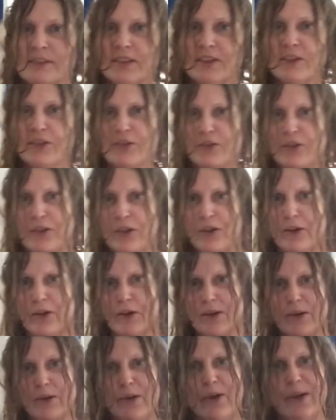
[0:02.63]
So,
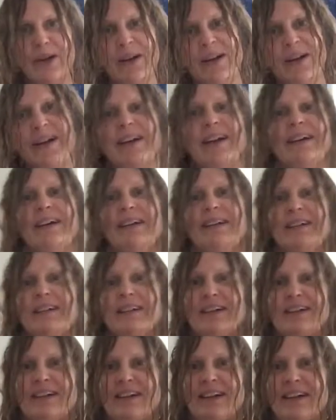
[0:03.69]
what
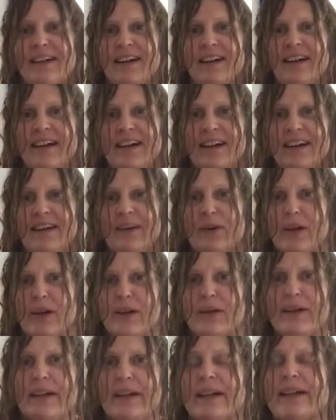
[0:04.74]
do you
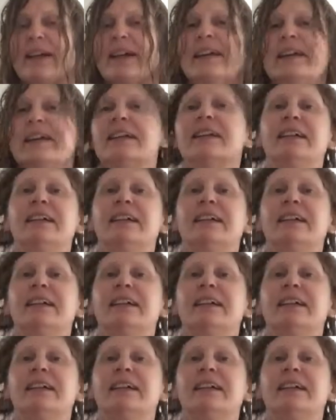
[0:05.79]
reckon, eh?